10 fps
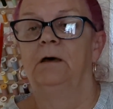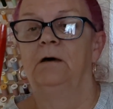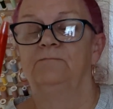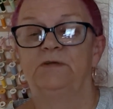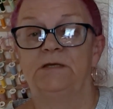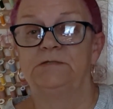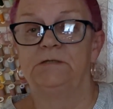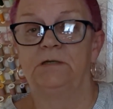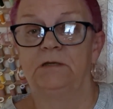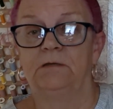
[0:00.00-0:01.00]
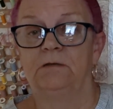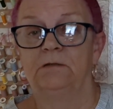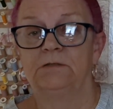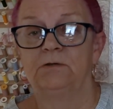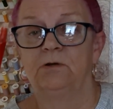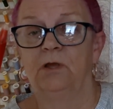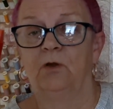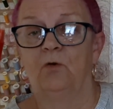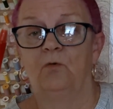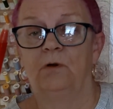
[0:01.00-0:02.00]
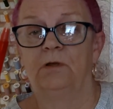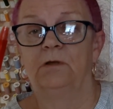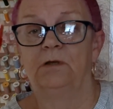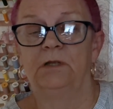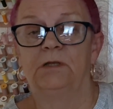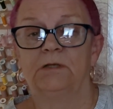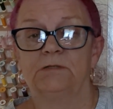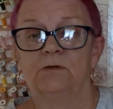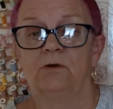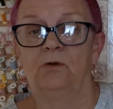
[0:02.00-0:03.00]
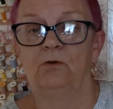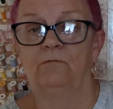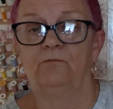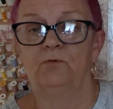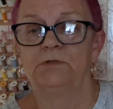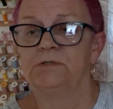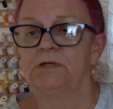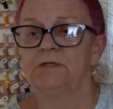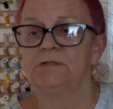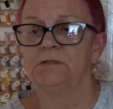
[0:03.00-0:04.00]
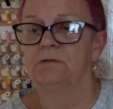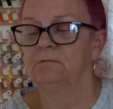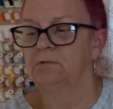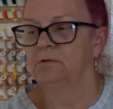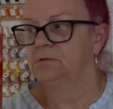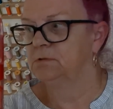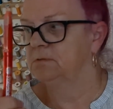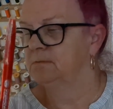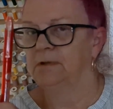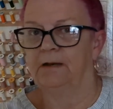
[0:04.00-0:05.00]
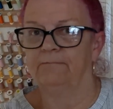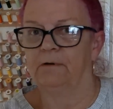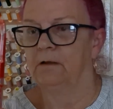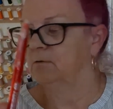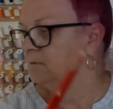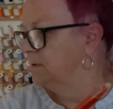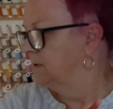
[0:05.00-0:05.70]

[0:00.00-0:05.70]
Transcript: I've tested it in a tiny corner and it does iron off. Always test it because you never know.